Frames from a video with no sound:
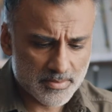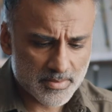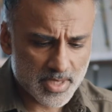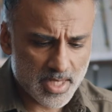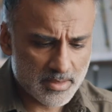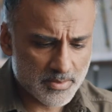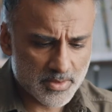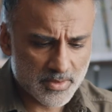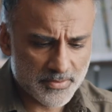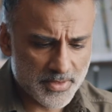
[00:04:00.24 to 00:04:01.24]

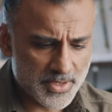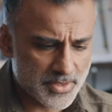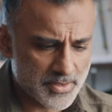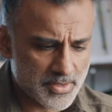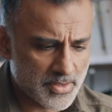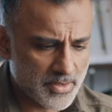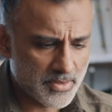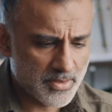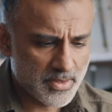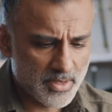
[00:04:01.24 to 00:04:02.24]
caliber of features.
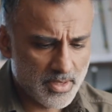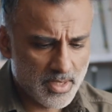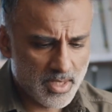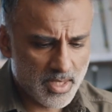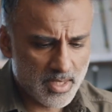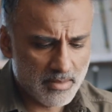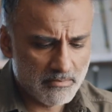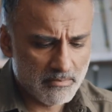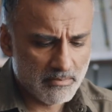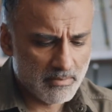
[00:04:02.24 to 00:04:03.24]
So
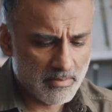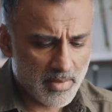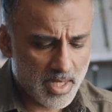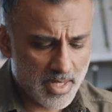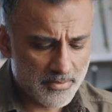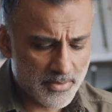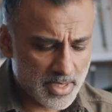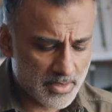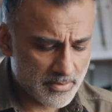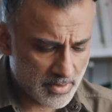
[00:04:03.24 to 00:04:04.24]
I
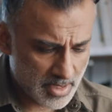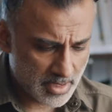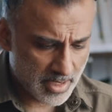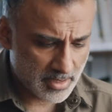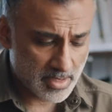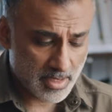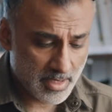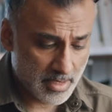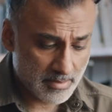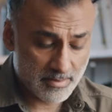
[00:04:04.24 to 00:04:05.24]
really like this,
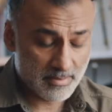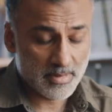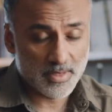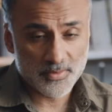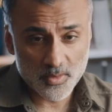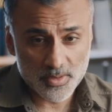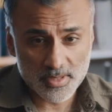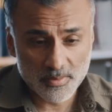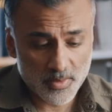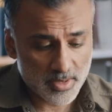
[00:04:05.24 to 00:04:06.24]
and of course
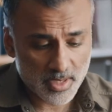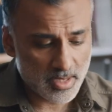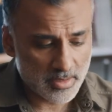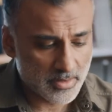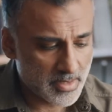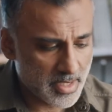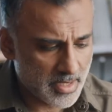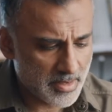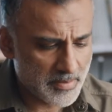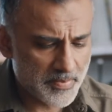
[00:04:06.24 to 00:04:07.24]
the color.
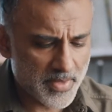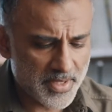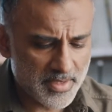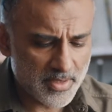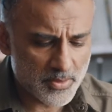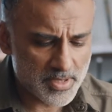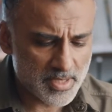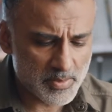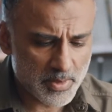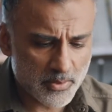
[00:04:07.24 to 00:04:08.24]
I think
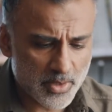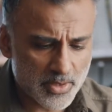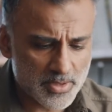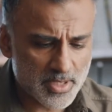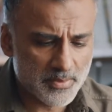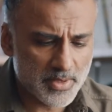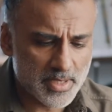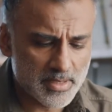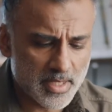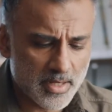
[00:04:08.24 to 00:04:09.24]
Osee's been one of those
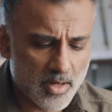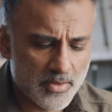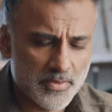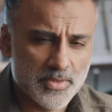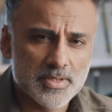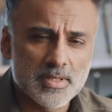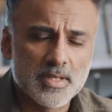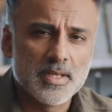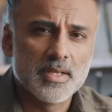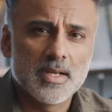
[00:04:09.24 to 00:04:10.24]
companies that offers
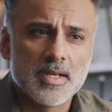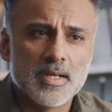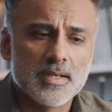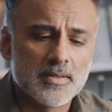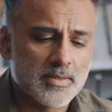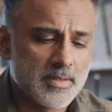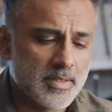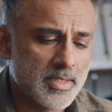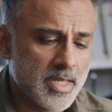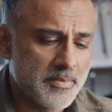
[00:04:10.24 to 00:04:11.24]
a
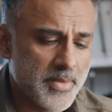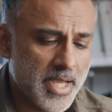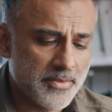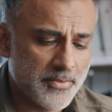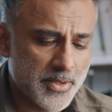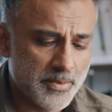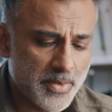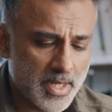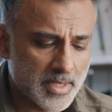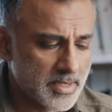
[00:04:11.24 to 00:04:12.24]
lot of bang for your
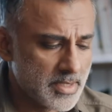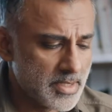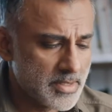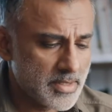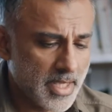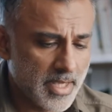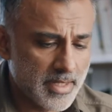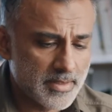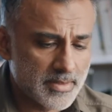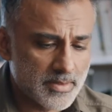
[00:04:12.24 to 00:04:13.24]
buck,
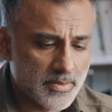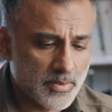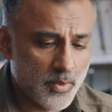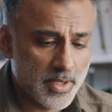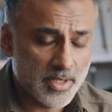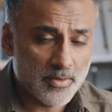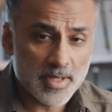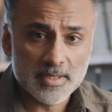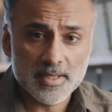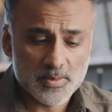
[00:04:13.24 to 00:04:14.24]
and one of the
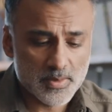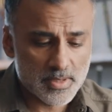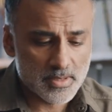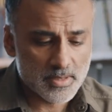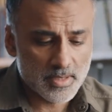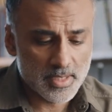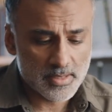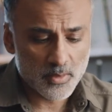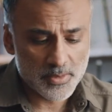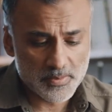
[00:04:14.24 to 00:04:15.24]
great things has
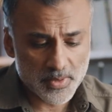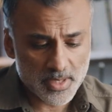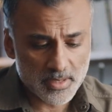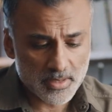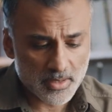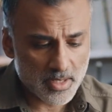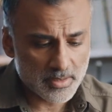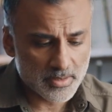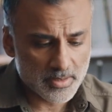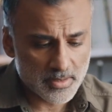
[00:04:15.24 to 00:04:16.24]
always been the
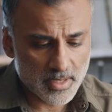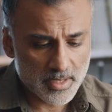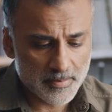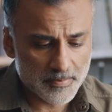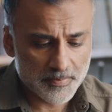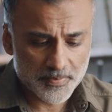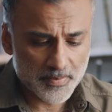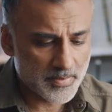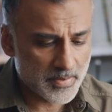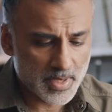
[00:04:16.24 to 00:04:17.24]
color.
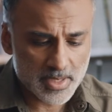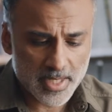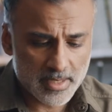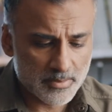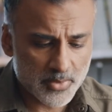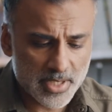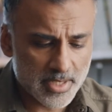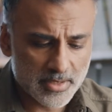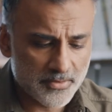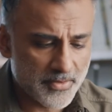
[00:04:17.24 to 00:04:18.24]
It's calibrated
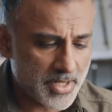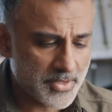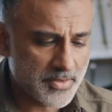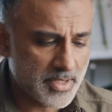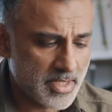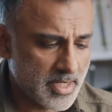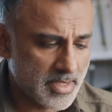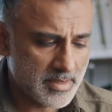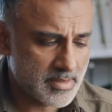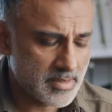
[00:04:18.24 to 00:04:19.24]
at the factory, and
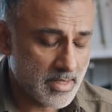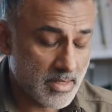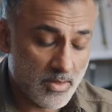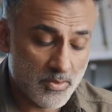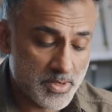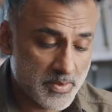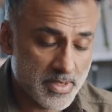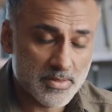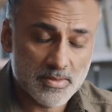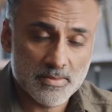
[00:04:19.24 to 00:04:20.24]
it's always
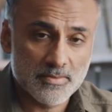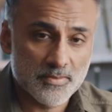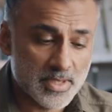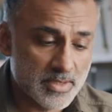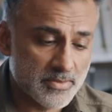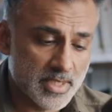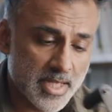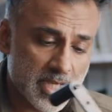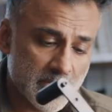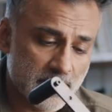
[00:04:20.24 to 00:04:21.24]
been really
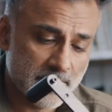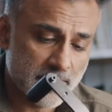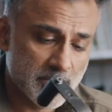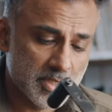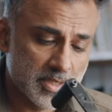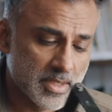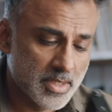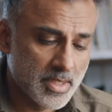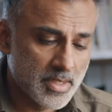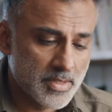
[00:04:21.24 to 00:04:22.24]
accurate for me.
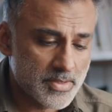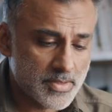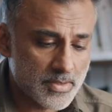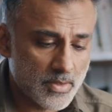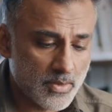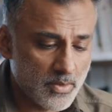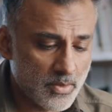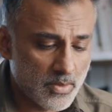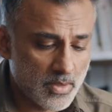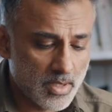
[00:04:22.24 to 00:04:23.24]

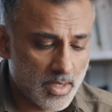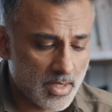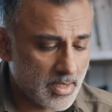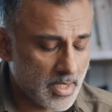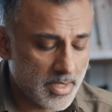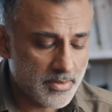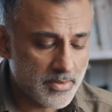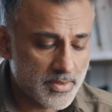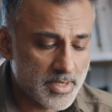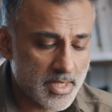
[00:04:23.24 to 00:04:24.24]
So I don't know,
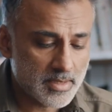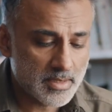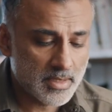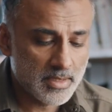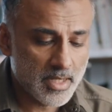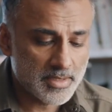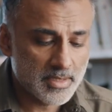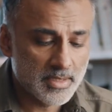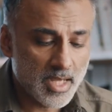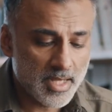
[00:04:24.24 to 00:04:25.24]
there's not a lot
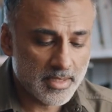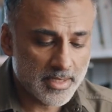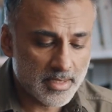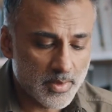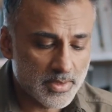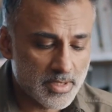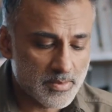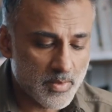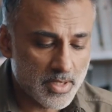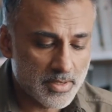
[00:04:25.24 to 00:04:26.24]
to not like about these
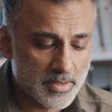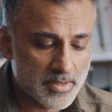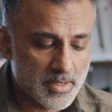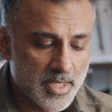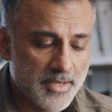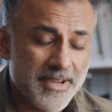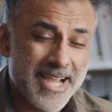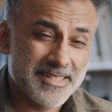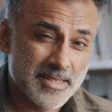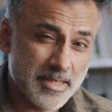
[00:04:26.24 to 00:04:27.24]
monitors. If I
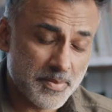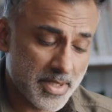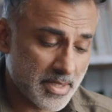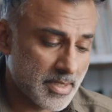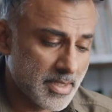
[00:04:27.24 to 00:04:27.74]
had to nitpick,